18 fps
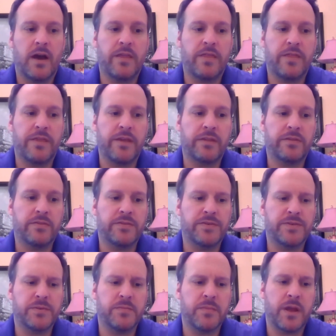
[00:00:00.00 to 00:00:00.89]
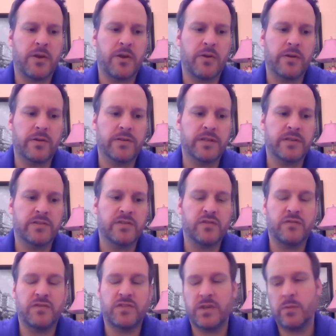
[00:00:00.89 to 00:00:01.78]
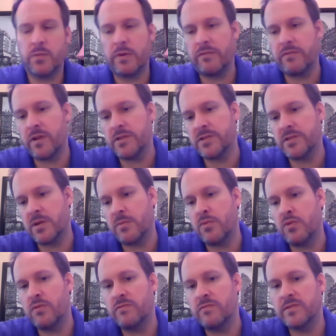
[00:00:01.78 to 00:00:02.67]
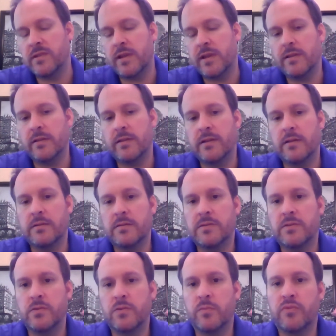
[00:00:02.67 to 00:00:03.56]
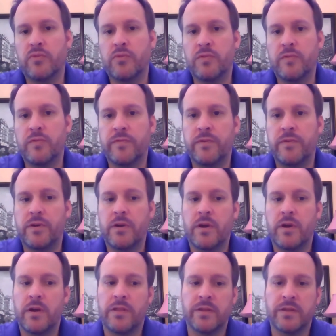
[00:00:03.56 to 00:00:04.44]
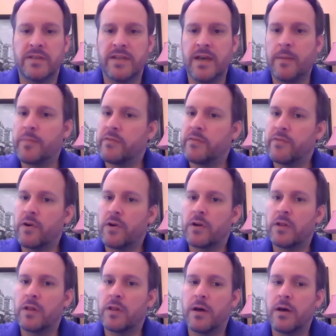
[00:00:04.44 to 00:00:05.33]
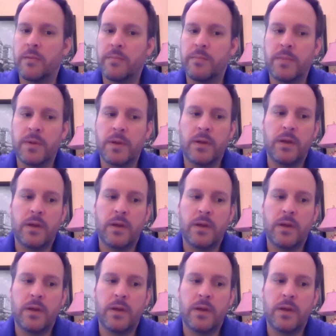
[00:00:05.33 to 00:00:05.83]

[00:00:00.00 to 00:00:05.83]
I think there's some areas, as you've seen, we've done some moves lately to improve the depth of our club.